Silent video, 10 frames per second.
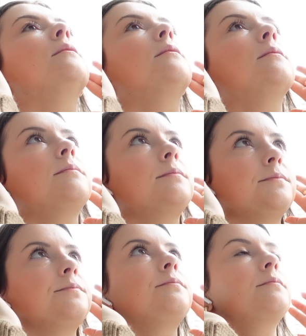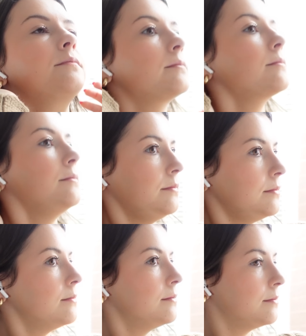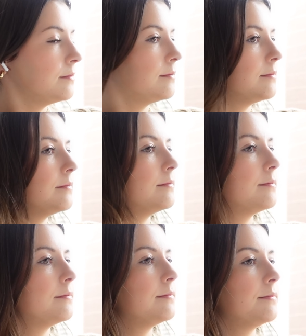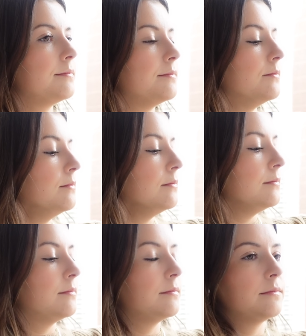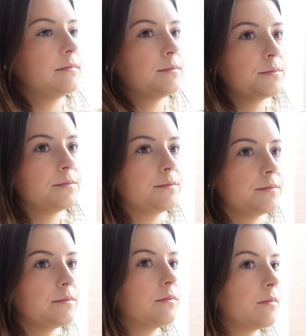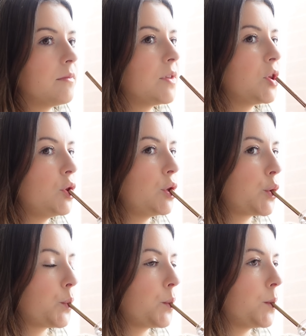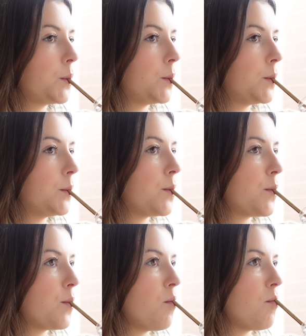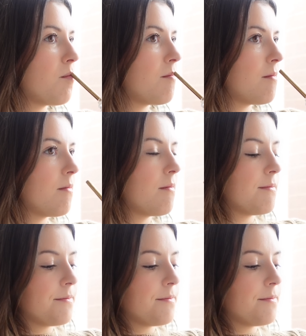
(not speaking)